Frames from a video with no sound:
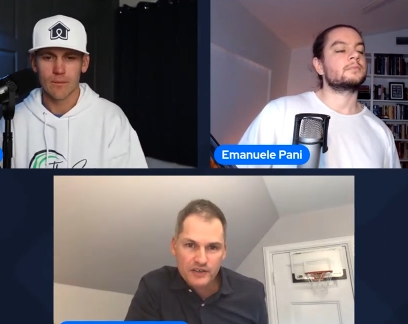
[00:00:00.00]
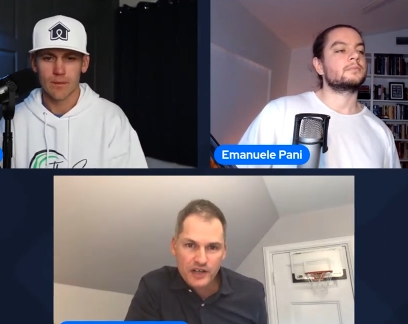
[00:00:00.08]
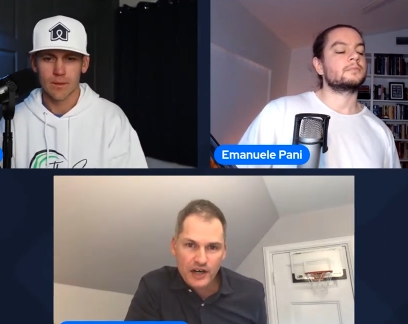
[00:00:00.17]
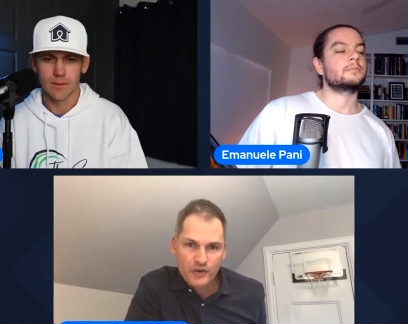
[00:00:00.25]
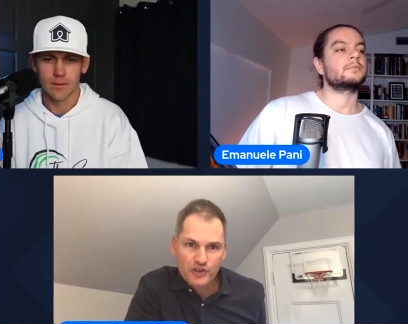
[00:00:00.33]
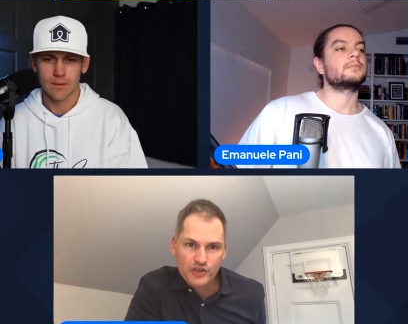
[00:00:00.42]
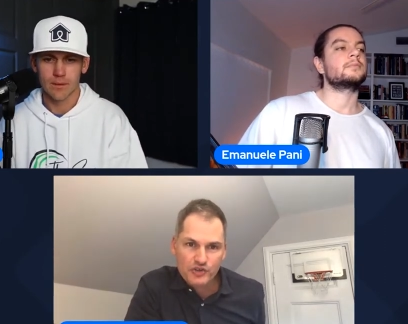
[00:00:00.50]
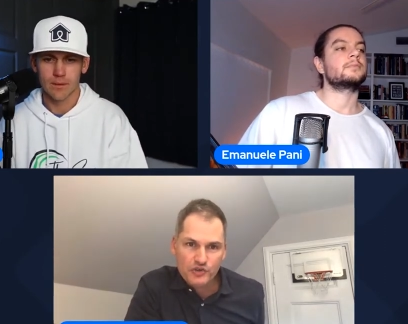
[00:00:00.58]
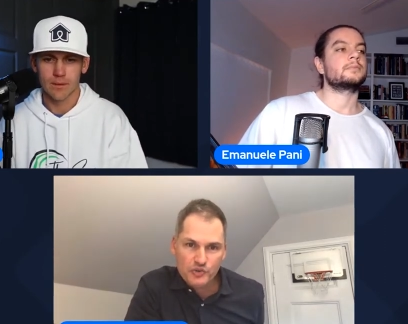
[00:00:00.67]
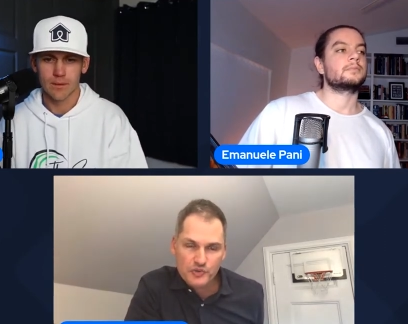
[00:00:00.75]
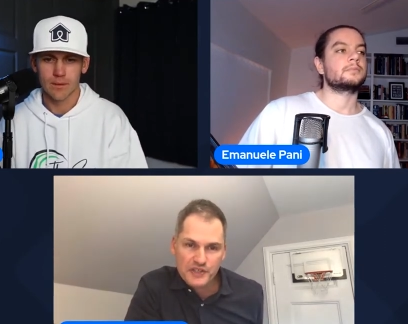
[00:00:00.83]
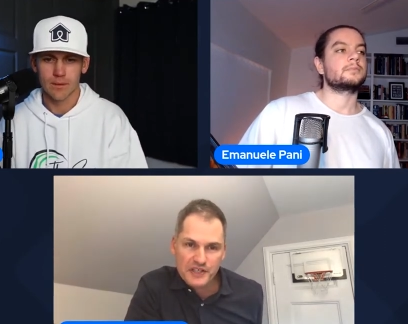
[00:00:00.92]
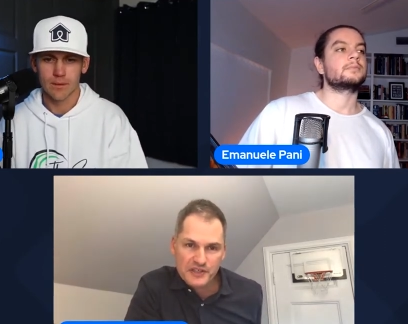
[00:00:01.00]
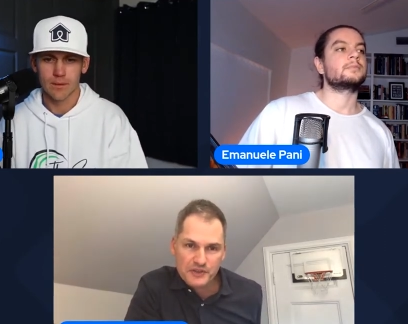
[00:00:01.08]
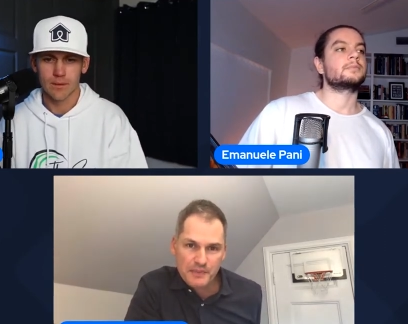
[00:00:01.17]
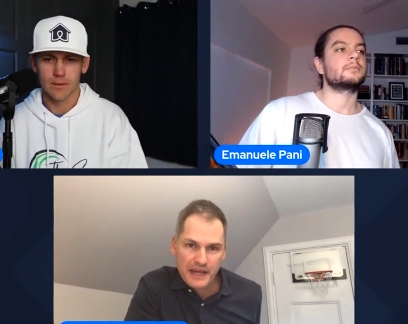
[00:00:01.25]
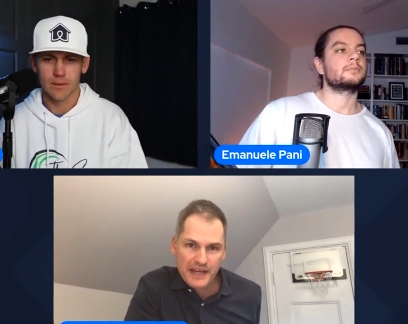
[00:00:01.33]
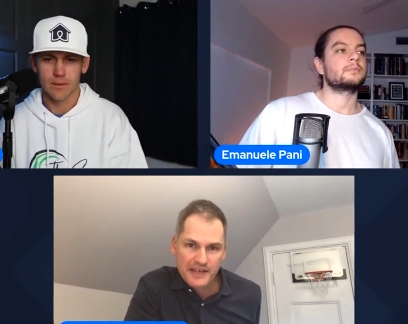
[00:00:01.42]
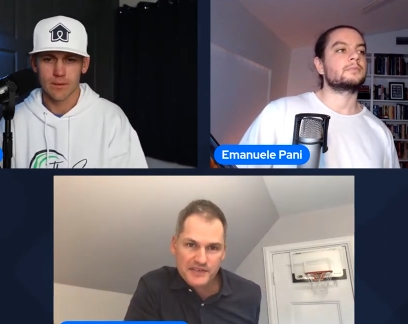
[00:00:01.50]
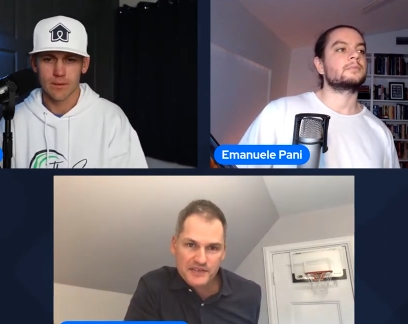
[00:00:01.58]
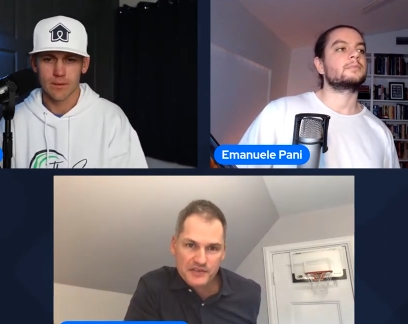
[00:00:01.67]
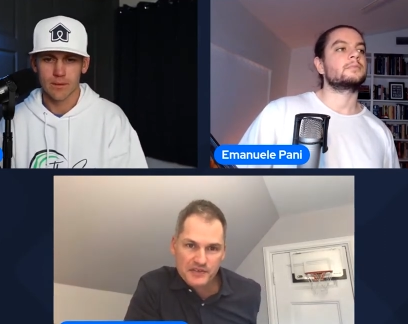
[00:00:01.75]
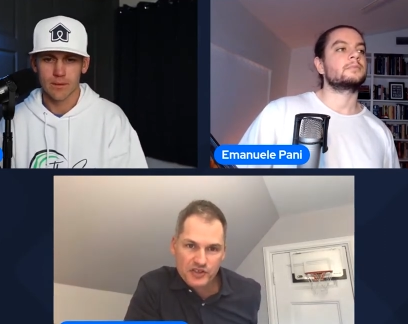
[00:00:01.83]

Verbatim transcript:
Speaker 1: How could you use this space?